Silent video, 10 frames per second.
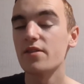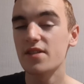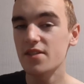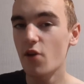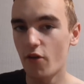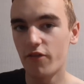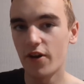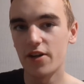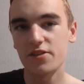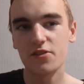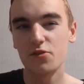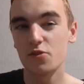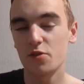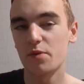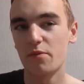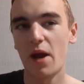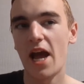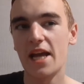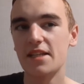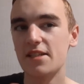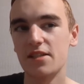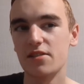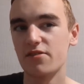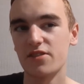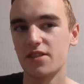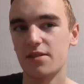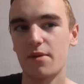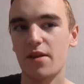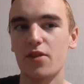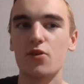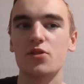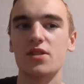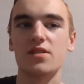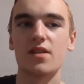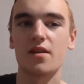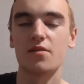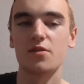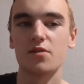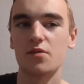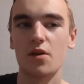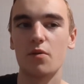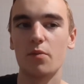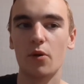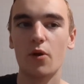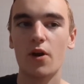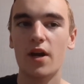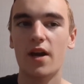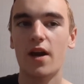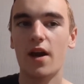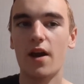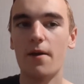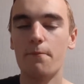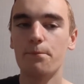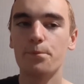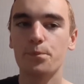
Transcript: It is not fast. It does top about 18, so about 13 seconds or so. But um,